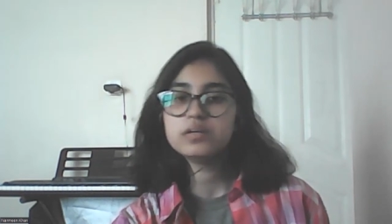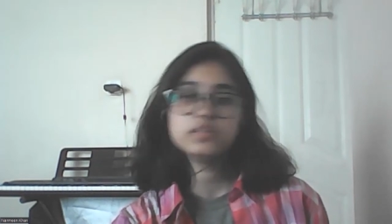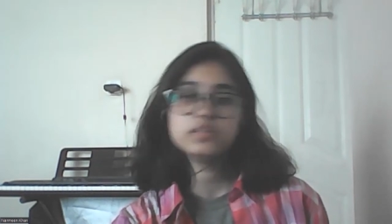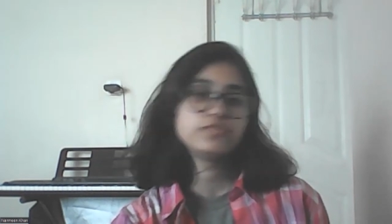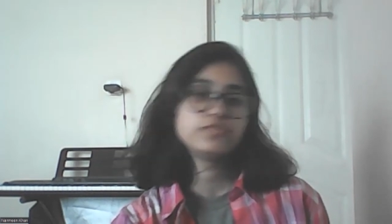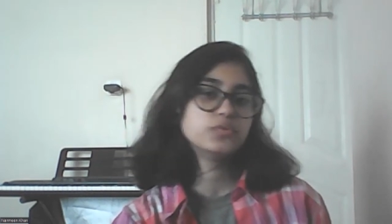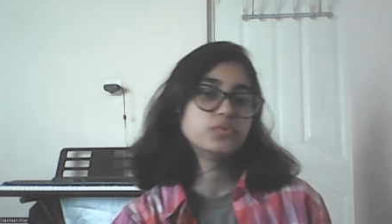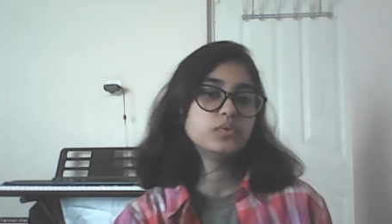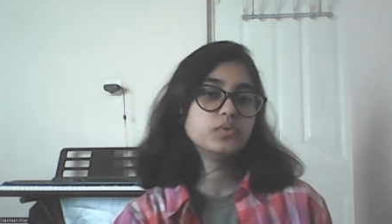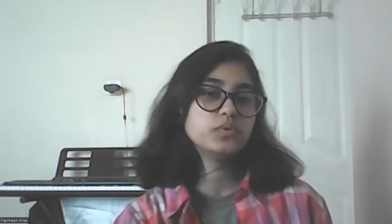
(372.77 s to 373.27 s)

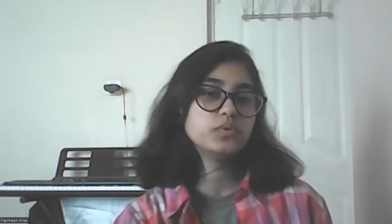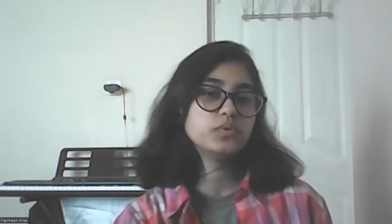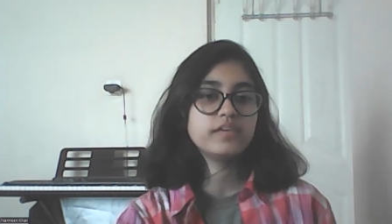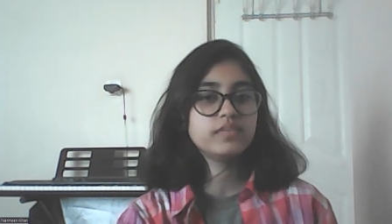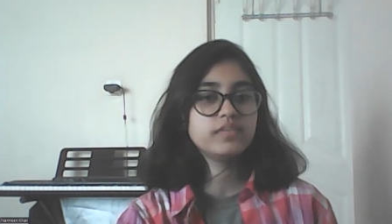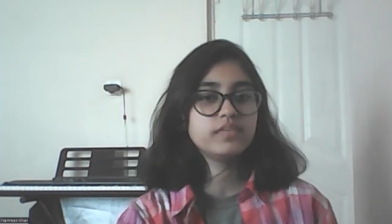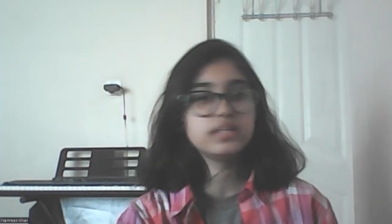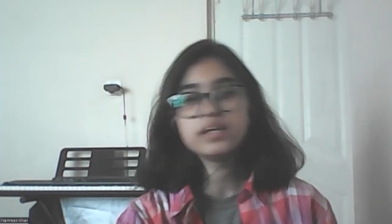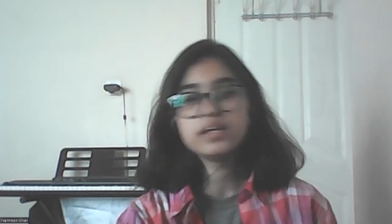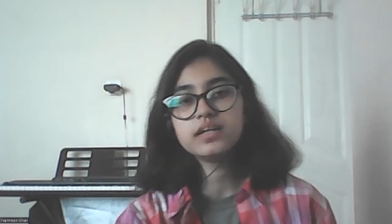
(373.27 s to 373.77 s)
The food,
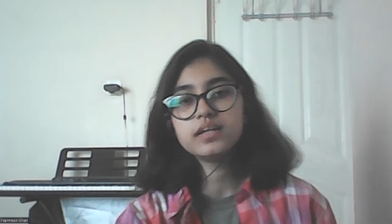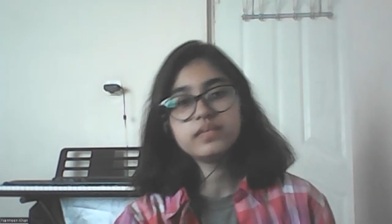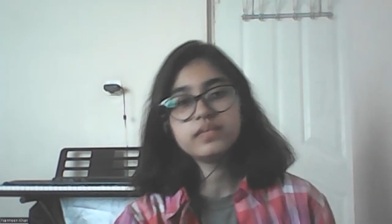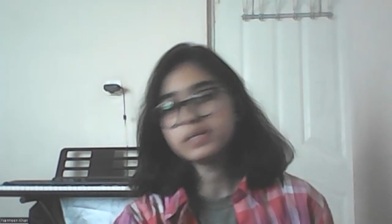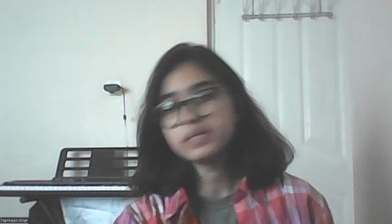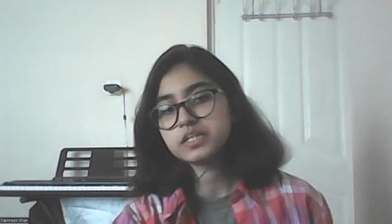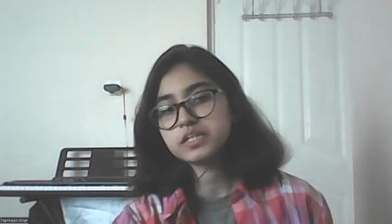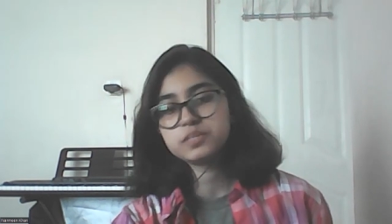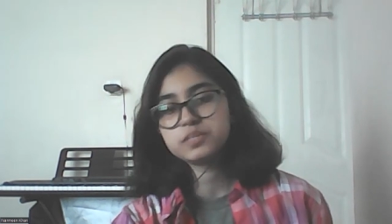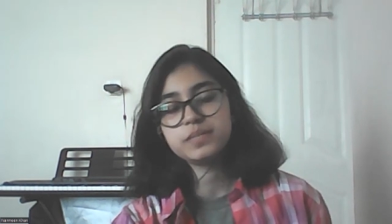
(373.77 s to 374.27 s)
everything,
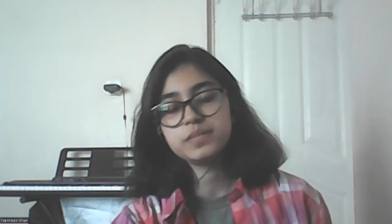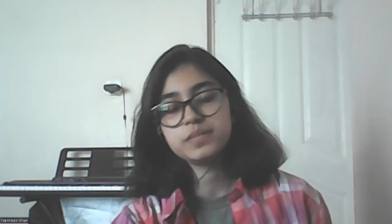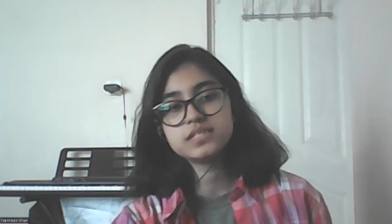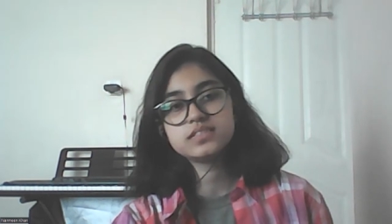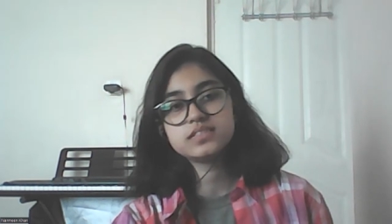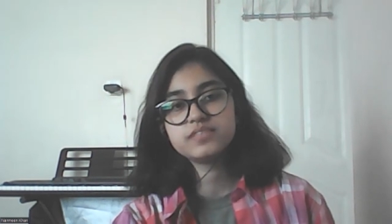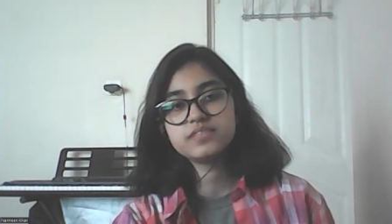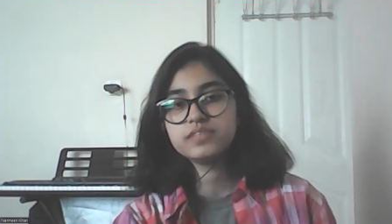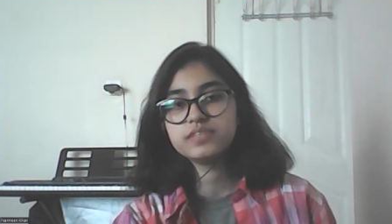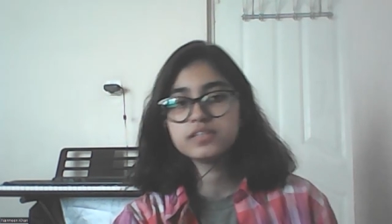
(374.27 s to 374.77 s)
living
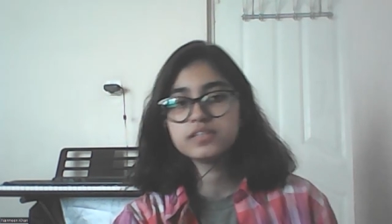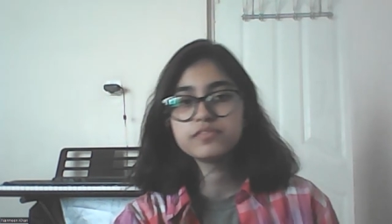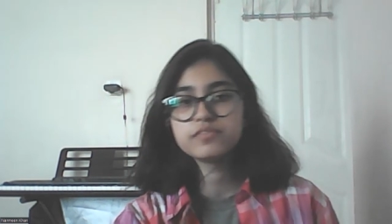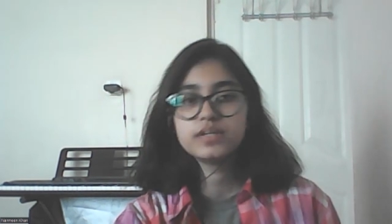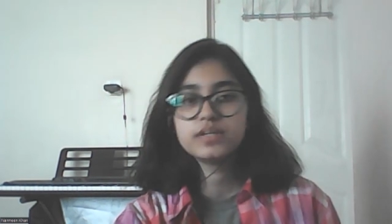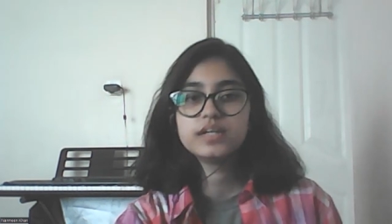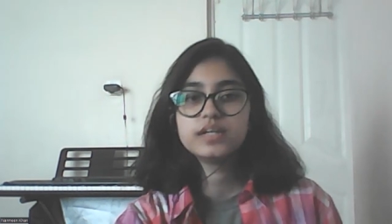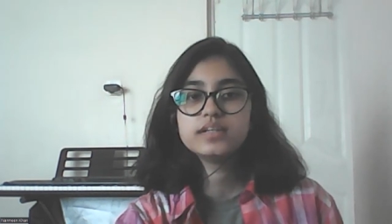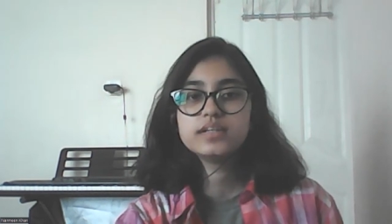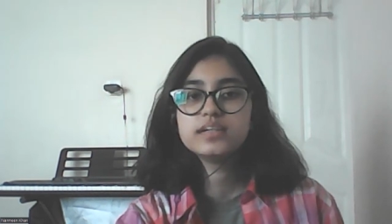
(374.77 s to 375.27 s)
expenses, everything
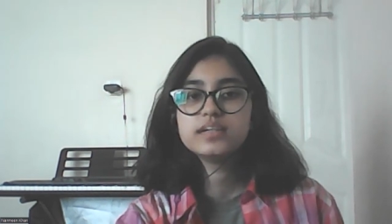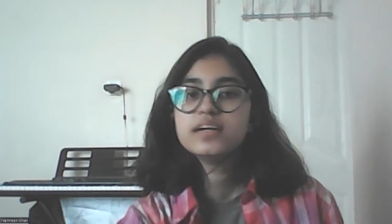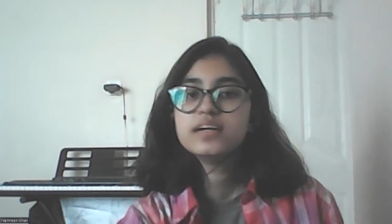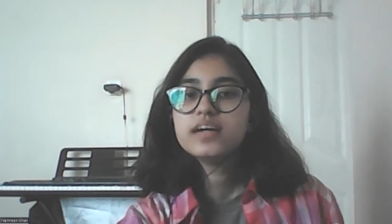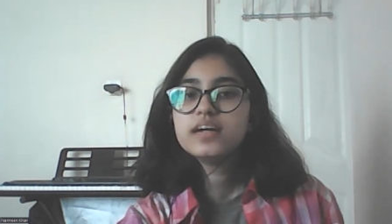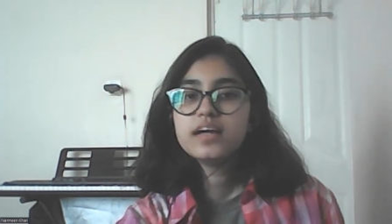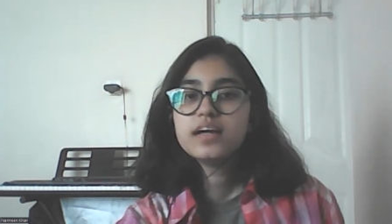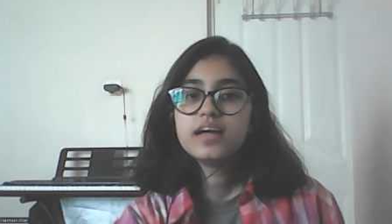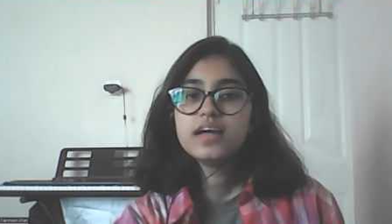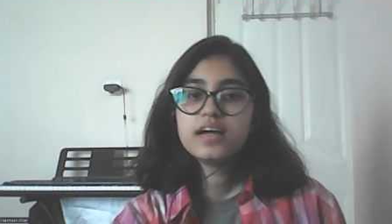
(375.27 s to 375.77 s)
funded
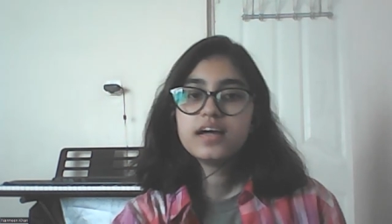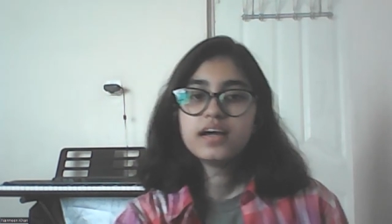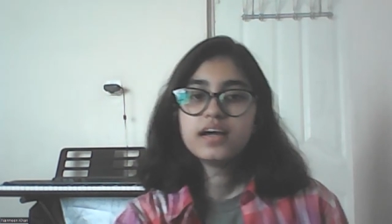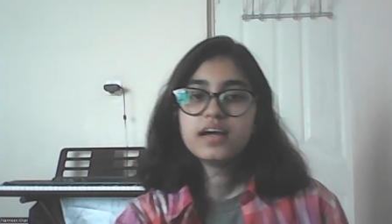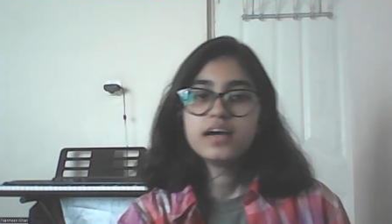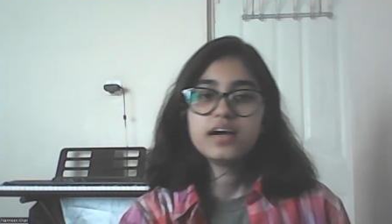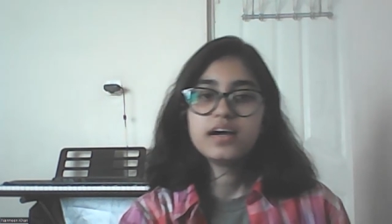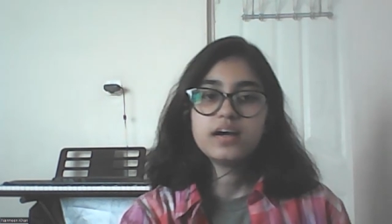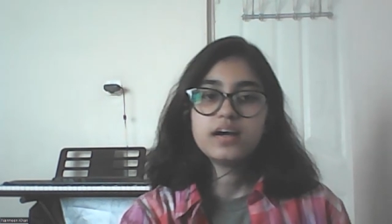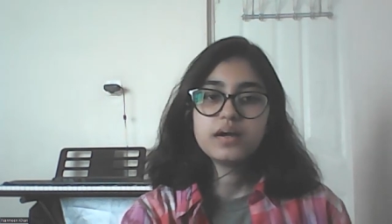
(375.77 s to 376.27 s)

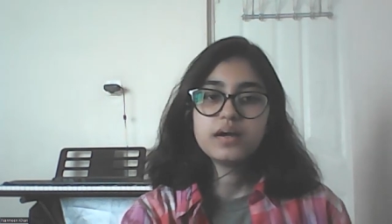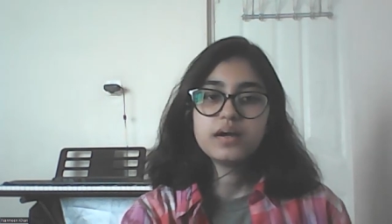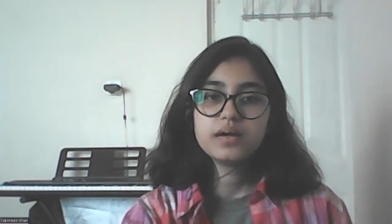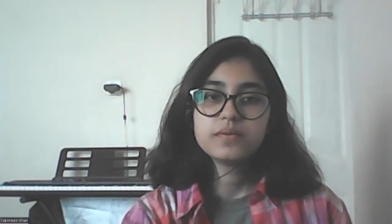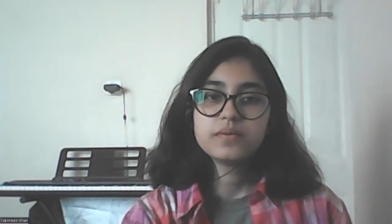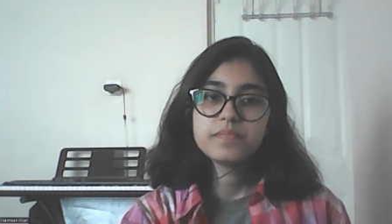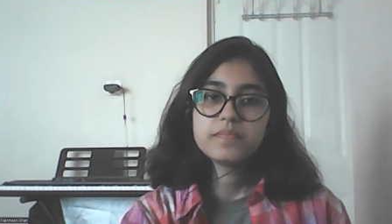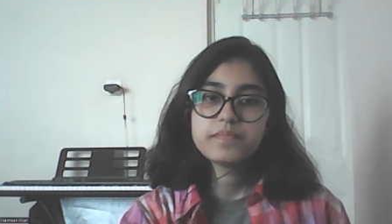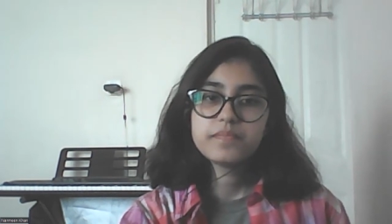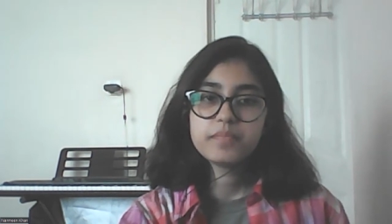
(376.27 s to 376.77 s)

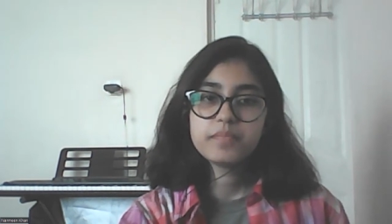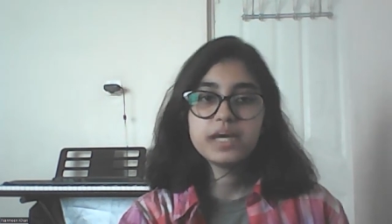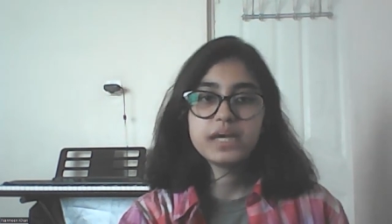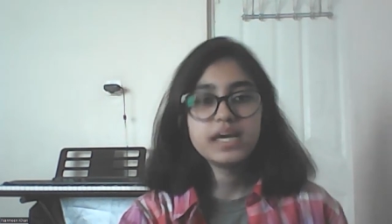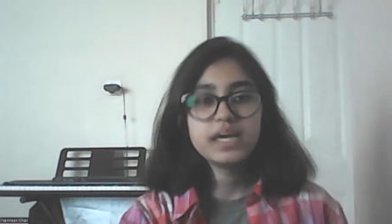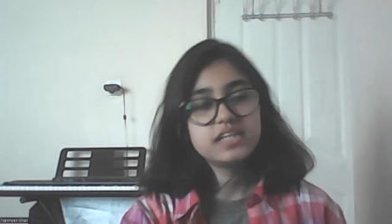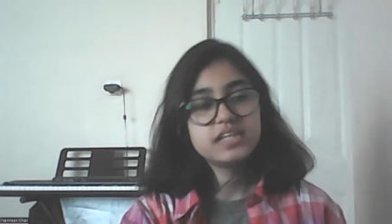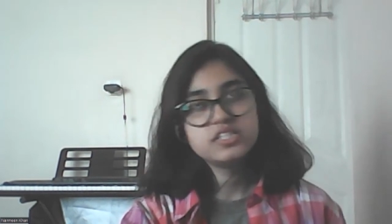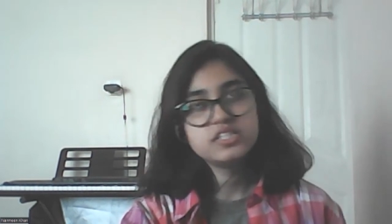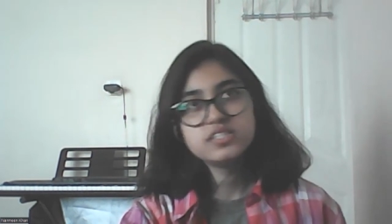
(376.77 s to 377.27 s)
uh, by
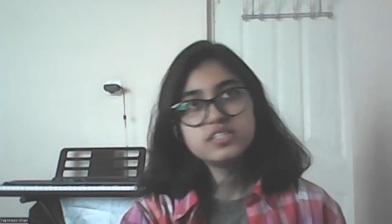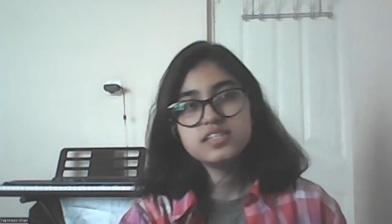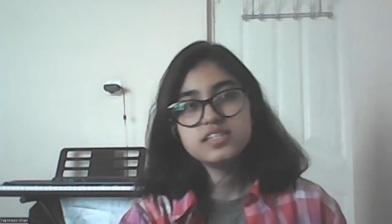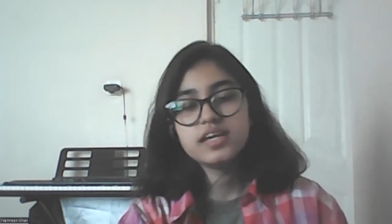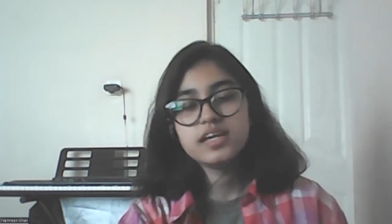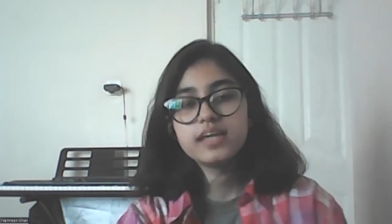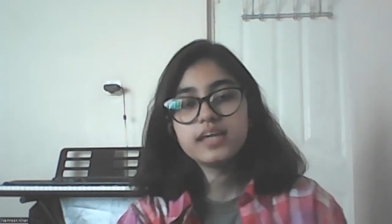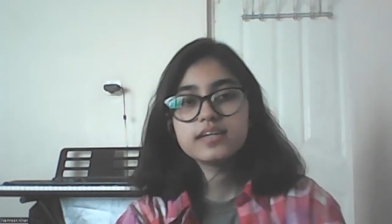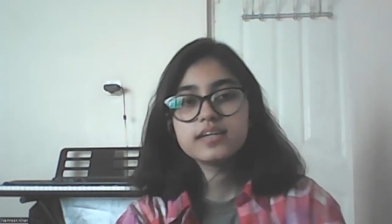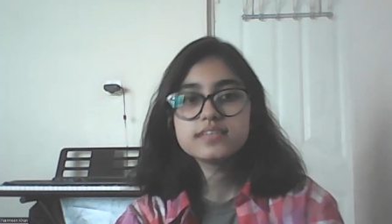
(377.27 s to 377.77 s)

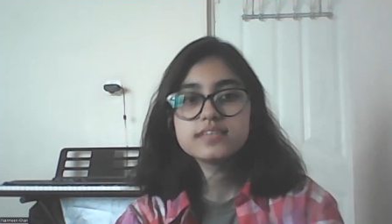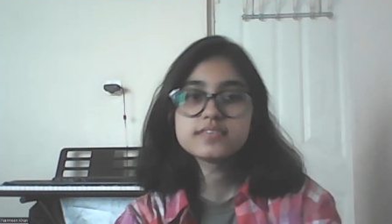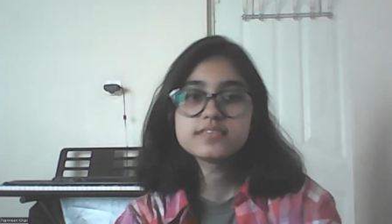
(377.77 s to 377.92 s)
HEC, I